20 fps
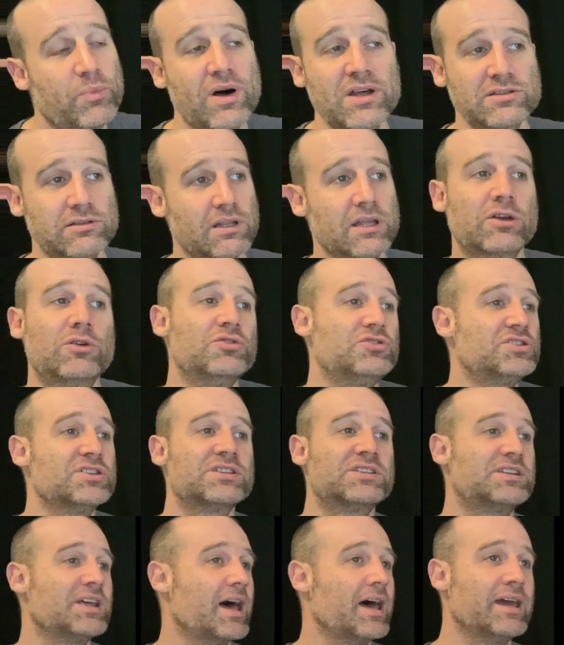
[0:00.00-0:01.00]
puzzle, I could
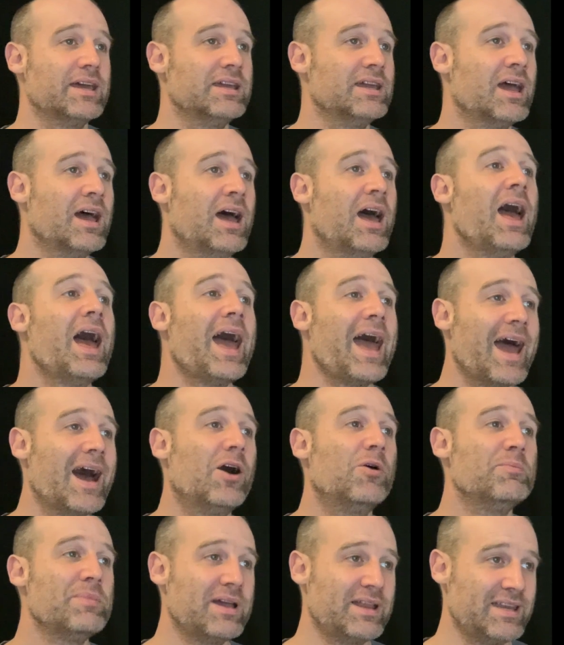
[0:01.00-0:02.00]
just say
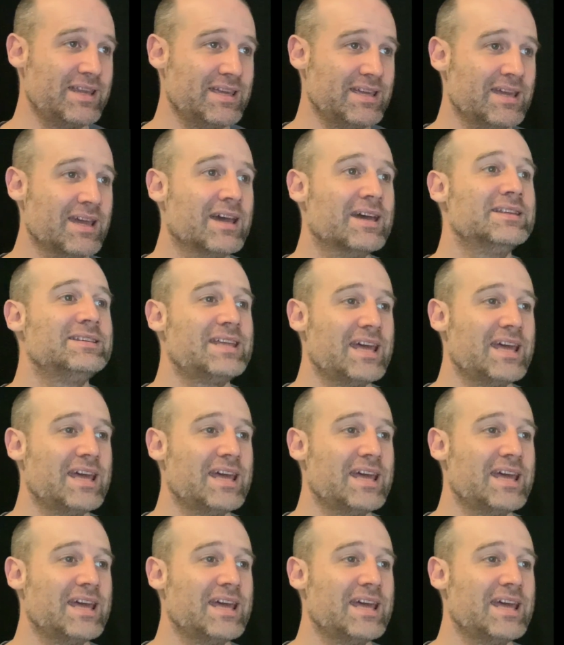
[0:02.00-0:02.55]
how many